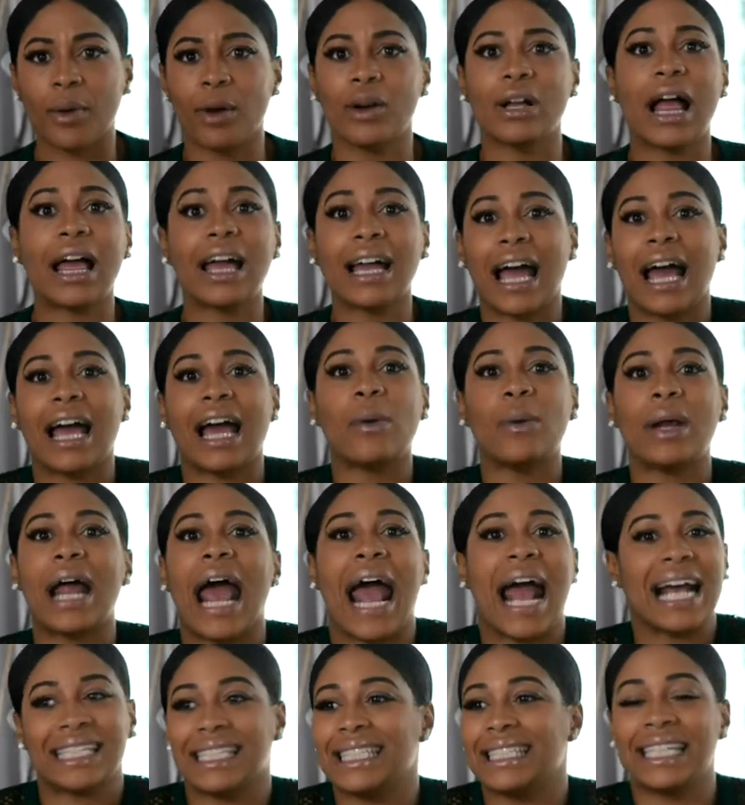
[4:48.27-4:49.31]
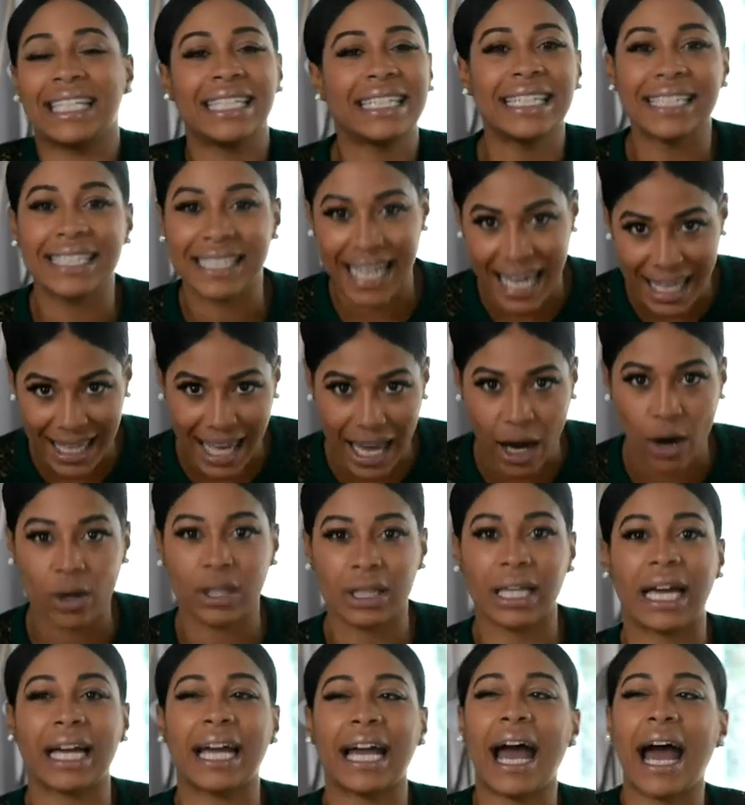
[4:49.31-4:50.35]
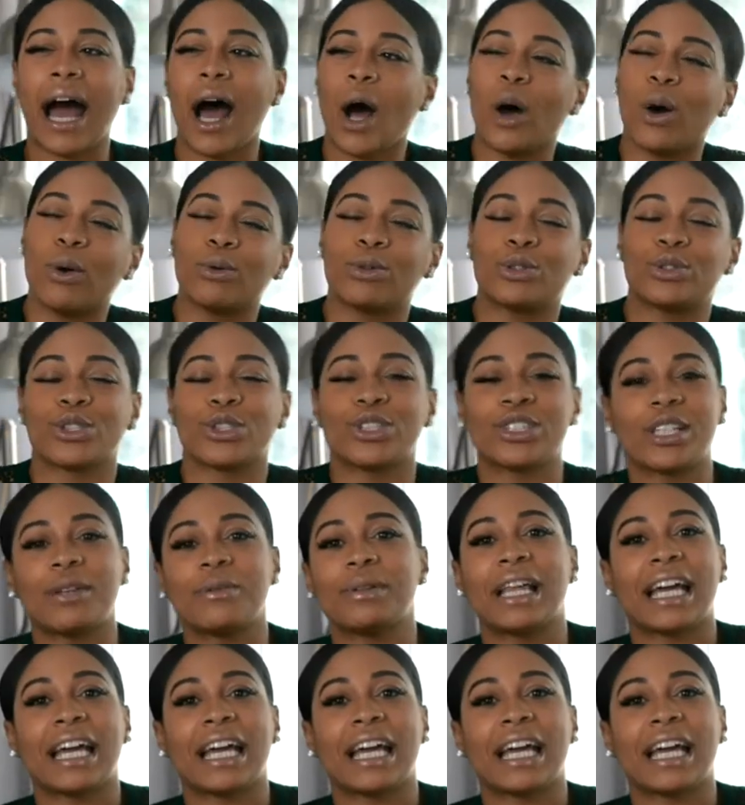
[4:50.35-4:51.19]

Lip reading: or I would accidentally say that, or like, ouch, or something.